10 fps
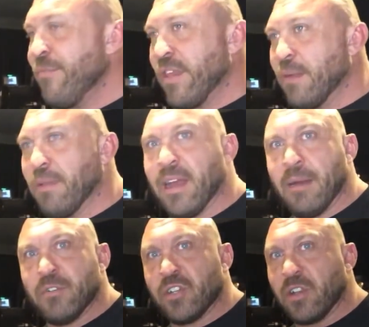And I'm like,
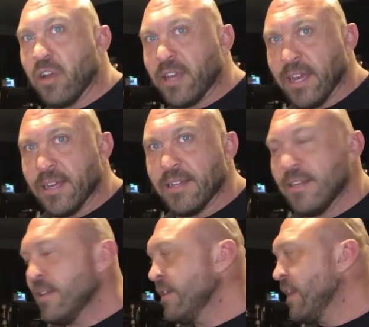"I'm just looking,"
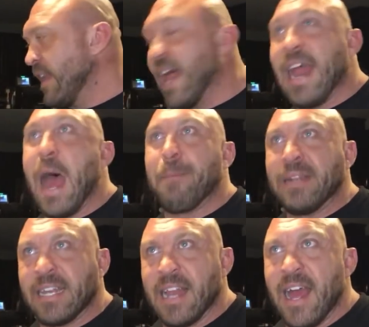and that
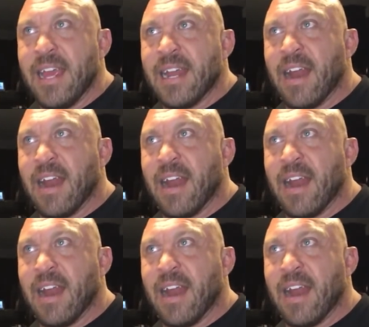happened tonight.